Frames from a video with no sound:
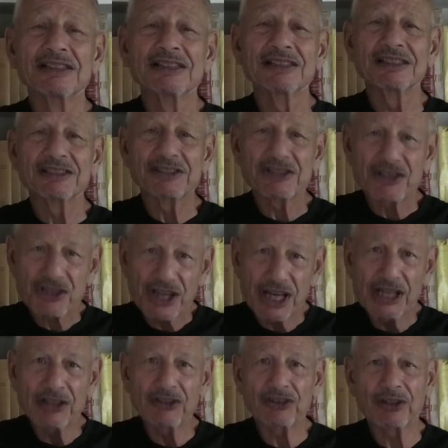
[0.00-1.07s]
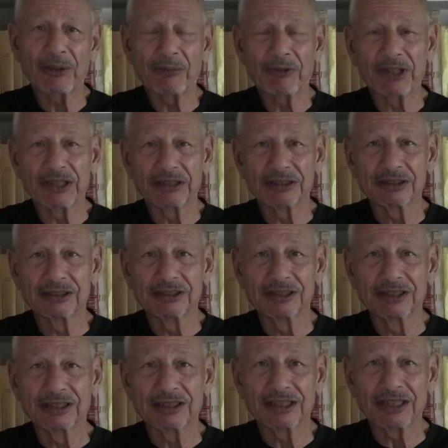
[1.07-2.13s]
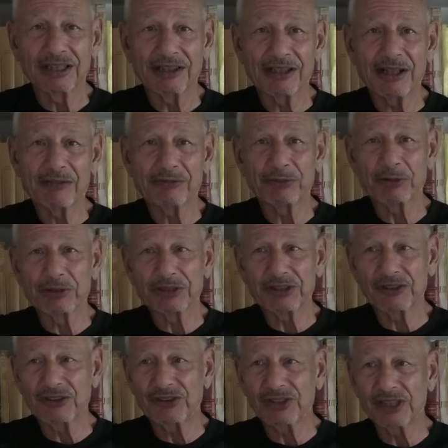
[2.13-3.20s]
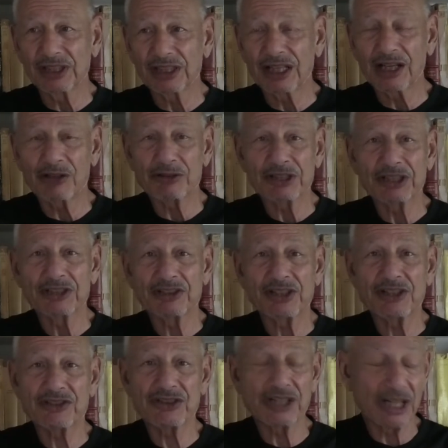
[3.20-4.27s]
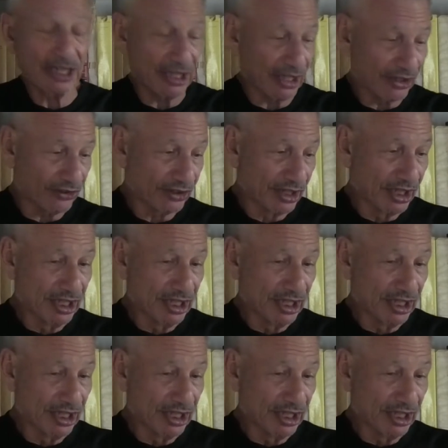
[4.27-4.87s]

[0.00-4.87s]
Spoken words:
to change something, therefore to see how contingent it is?